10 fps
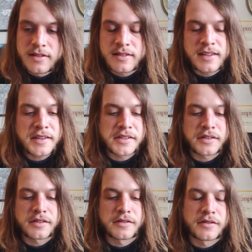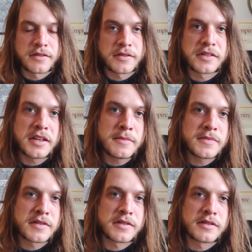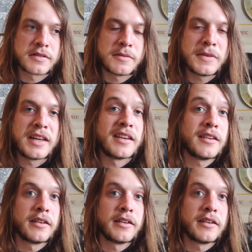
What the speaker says: This seems, to me